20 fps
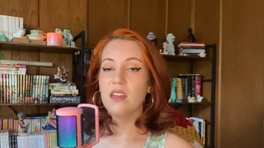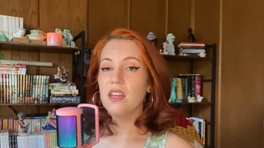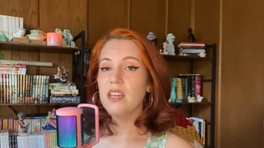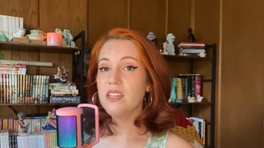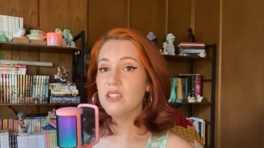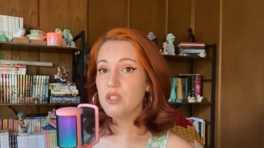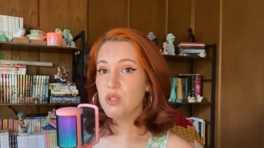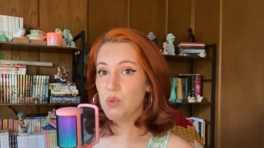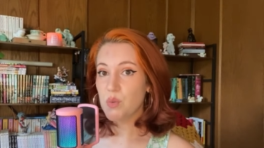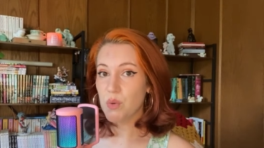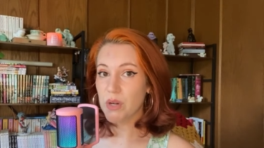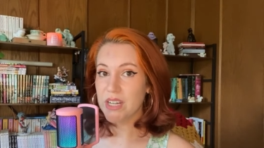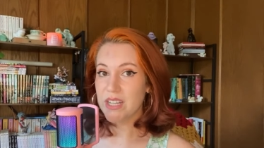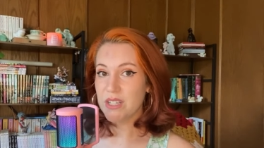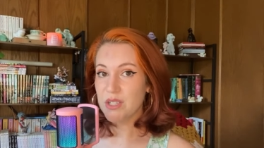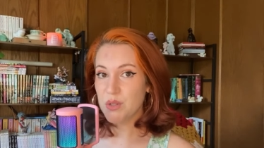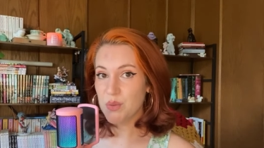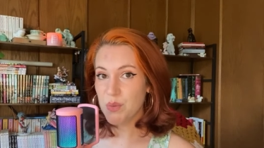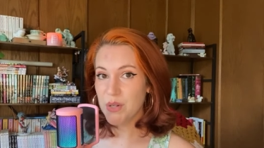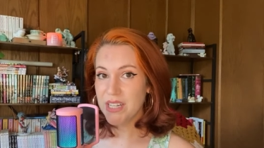In
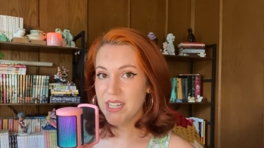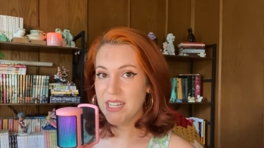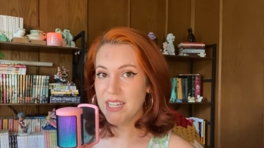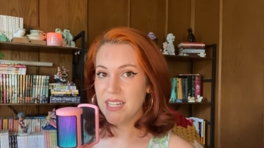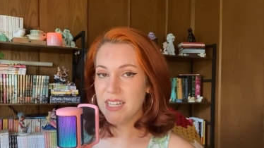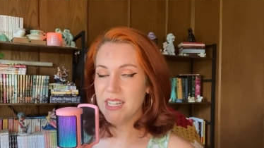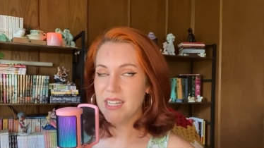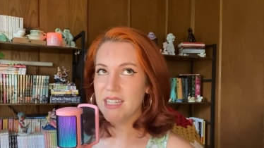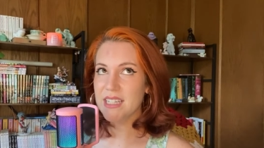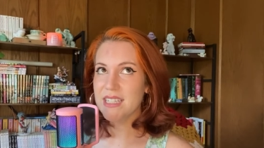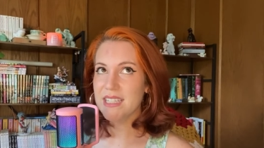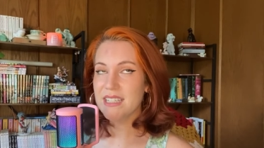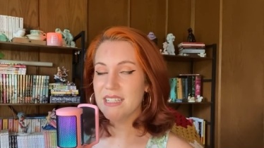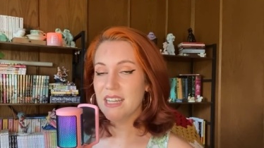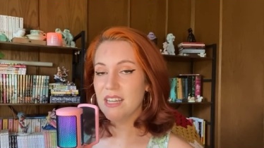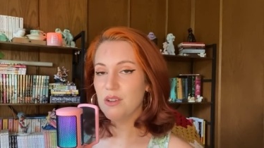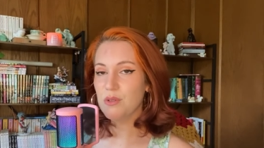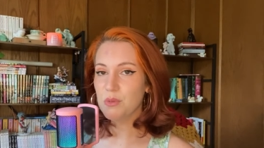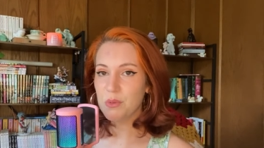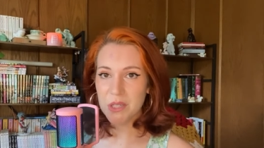twenty twenty,
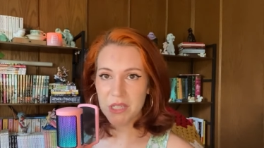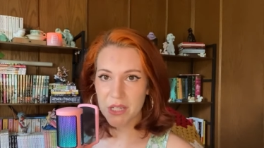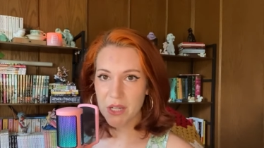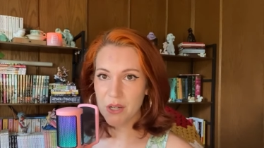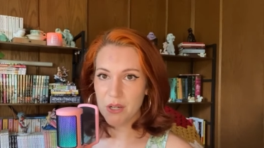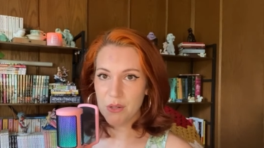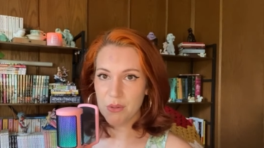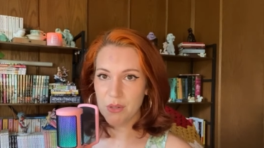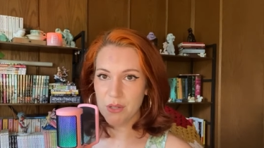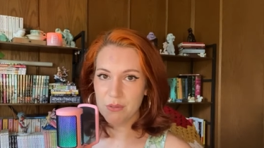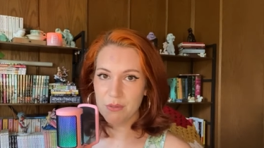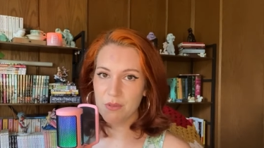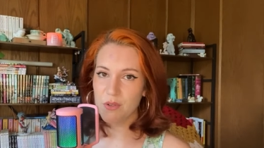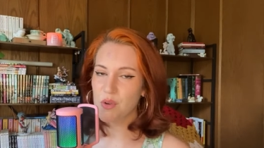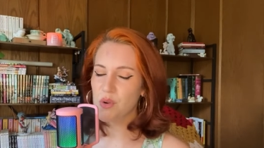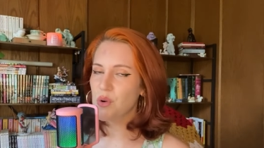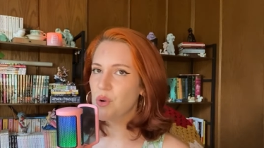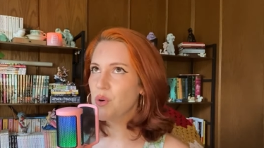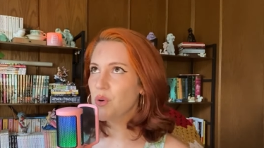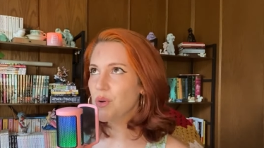Sanrio, of
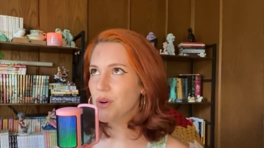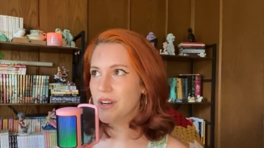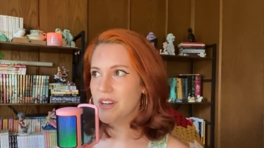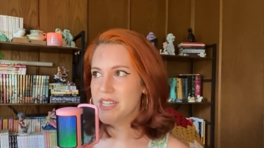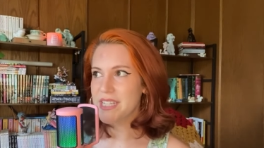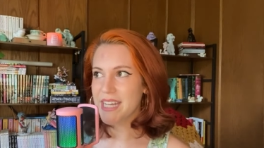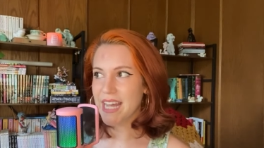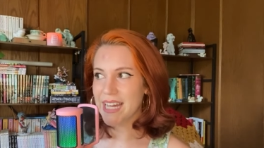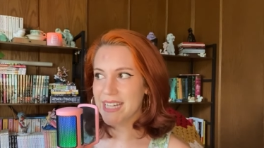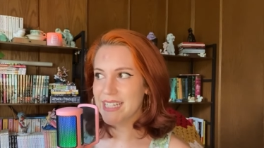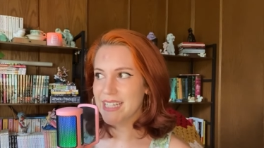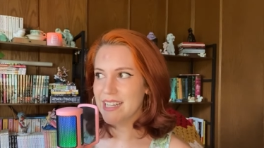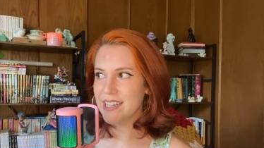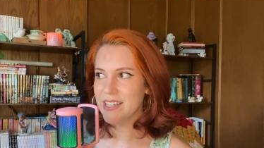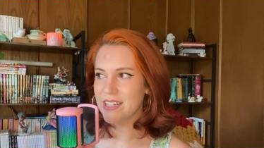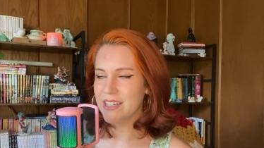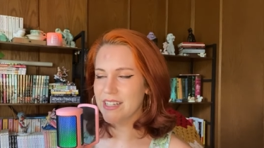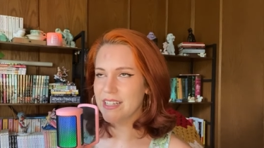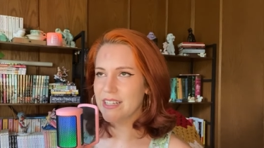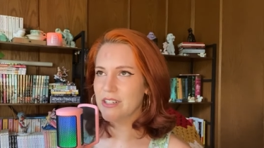course, had to
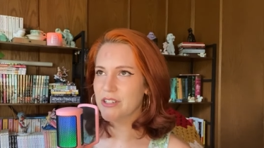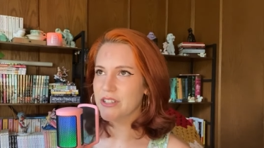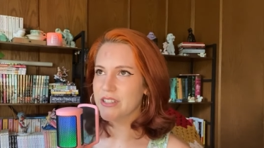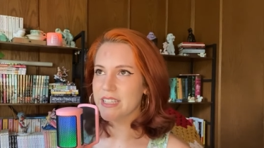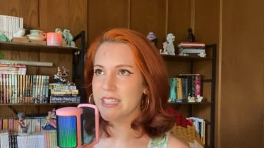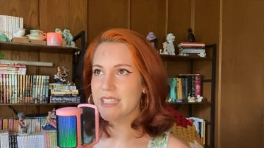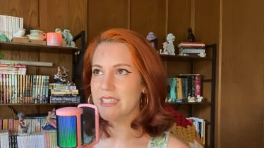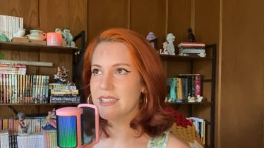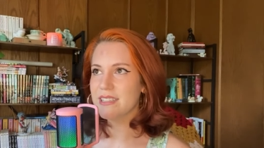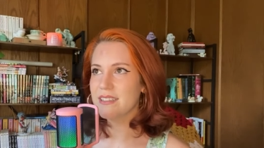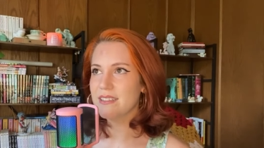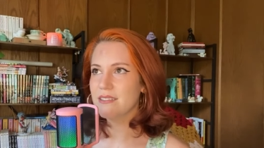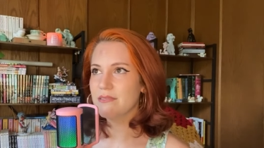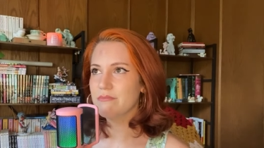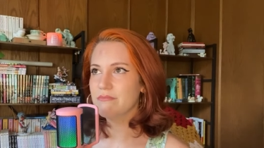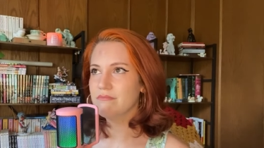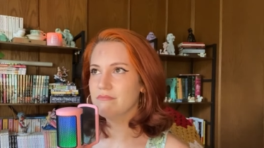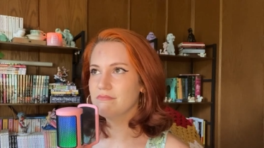get in on this